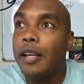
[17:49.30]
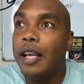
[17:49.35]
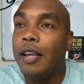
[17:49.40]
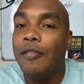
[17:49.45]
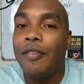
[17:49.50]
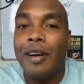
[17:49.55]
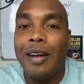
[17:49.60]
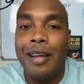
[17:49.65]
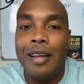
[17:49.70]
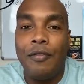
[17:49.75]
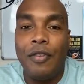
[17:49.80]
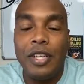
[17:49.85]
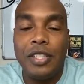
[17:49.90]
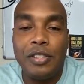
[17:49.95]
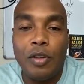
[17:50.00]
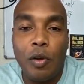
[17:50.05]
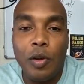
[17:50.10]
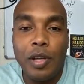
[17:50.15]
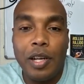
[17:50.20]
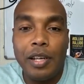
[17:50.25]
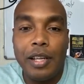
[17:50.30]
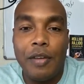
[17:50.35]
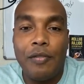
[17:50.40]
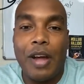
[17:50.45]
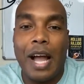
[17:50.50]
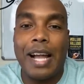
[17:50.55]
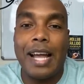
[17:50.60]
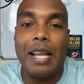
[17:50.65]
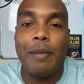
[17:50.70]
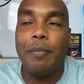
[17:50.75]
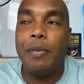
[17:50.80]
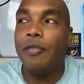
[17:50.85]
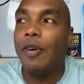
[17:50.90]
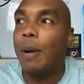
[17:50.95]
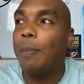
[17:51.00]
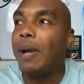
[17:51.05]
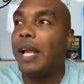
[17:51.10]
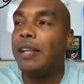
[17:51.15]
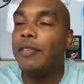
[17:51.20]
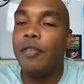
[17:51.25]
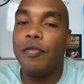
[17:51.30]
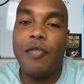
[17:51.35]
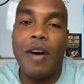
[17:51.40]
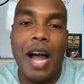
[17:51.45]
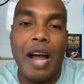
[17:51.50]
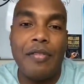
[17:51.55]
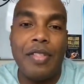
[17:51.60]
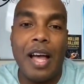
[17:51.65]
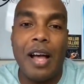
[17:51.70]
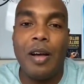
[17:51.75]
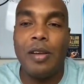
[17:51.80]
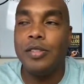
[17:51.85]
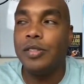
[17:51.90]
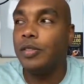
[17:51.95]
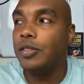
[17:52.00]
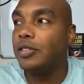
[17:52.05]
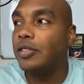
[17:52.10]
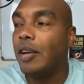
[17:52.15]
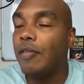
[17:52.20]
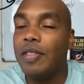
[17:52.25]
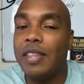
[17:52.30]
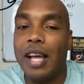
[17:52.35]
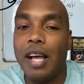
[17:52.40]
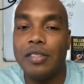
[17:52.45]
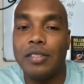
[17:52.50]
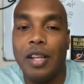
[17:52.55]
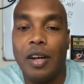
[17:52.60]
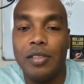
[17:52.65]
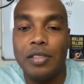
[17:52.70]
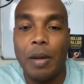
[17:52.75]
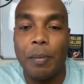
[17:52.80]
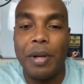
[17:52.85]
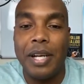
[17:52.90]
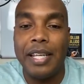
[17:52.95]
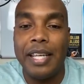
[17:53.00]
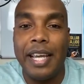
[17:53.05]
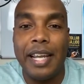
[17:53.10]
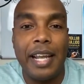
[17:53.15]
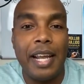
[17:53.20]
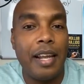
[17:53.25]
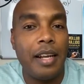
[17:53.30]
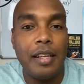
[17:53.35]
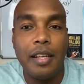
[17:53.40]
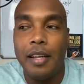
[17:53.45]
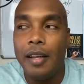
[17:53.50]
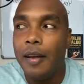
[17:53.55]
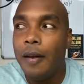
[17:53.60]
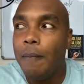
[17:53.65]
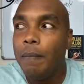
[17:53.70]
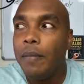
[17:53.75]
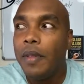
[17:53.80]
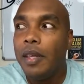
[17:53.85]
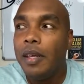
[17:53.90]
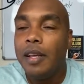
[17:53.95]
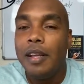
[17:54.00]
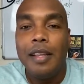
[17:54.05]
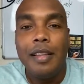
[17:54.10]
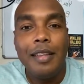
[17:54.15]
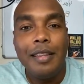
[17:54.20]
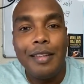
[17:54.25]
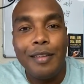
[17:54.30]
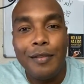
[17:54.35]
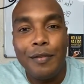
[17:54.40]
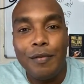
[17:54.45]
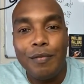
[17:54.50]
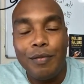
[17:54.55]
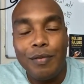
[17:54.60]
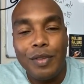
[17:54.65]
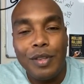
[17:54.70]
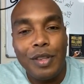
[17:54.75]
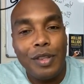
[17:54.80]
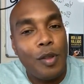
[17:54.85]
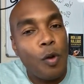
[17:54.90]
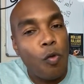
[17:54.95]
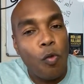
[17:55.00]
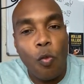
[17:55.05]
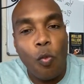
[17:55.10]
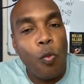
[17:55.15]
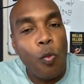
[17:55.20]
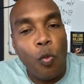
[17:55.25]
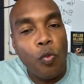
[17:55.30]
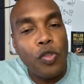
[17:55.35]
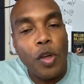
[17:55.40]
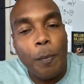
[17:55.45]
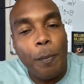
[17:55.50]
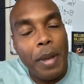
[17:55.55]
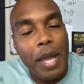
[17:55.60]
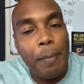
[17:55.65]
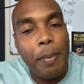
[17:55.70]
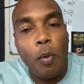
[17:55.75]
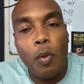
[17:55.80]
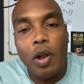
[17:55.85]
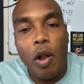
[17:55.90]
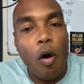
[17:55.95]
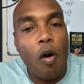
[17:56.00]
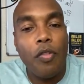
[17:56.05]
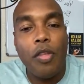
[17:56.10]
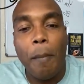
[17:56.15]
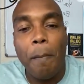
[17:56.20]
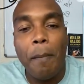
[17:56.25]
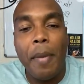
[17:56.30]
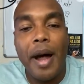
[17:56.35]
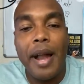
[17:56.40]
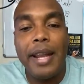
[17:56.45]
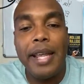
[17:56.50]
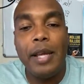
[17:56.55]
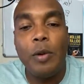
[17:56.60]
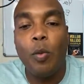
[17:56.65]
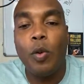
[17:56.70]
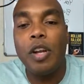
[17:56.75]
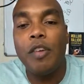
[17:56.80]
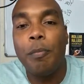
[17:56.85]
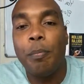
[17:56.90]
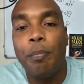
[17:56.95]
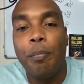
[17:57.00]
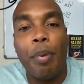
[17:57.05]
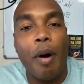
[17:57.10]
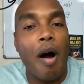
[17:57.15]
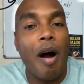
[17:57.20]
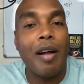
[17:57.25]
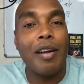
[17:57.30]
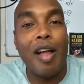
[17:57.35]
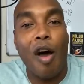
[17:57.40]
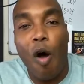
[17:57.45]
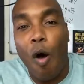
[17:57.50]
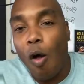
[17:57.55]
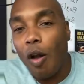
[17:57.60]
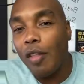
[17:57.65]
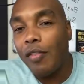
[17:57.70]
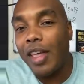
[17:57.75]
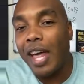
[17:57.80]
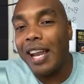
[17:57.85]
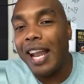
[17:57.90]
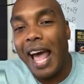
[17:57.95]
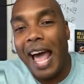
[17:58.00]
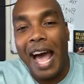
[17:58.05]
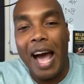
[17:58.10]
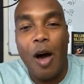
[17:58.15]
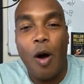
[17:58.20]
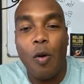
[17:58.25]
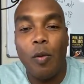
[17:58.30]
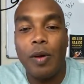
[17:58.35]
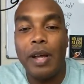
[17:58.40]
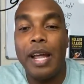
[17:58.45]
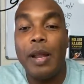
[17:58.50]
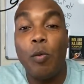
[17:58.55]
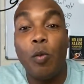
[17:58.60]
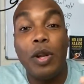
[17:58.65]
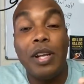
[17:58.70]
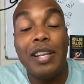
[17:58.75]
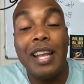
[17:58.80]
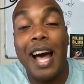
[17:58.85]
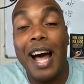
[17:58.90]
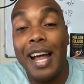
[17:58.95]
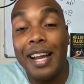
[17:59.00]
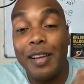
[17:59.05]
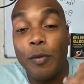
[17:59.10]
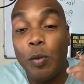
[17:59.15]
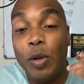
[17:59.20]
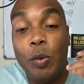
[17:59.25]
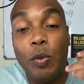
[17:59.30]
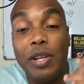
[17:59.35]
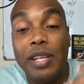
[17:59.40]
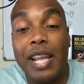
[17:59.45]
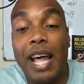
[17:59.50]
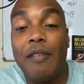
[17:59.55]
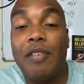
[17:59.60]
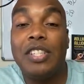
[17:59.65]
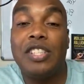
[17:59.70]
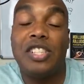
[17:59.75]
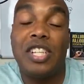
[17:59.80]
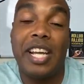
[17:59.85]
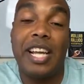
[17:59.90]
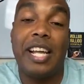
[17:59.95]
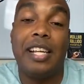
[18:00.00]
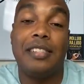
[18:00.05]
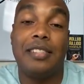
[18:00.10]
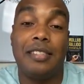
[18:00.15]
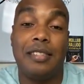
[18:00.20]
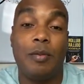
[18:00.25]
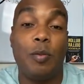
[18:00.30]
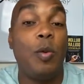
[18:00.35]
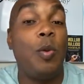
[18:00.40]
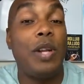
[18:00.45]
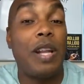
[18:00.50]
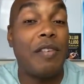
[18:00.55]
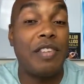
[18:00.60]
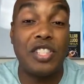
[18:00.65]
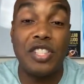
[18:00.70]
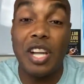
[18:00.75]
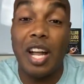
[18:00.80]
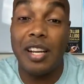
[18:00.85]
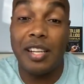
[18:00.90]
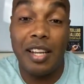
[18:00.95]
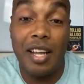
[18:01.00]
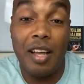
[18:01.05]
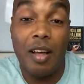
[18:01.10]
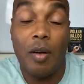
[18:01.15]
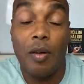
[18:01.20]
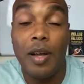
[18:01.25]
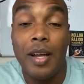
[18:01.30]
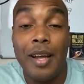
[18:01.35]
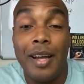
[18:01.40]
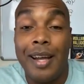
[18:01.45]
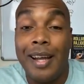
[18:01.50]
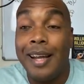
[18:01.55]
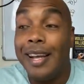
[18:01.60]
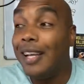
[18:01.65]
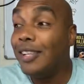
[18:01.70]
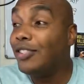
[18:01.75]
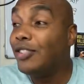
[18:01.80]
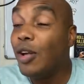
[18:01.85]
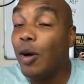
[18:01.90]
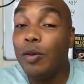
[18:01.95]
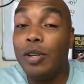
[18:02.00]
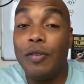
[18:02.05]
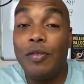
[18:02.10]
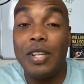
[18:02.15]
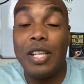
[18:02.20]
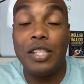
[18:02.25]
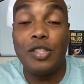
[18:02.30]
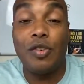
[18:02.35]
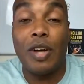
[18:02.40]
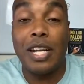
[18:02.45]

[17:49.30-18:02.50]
if if it's only if I got if I pay five thousand or seven thousand dollars, I'm going to get in the the people with all the money would have bought all of that out and would not we wouldn't have a chance. We wouldn't have a shot in hell. It's no different than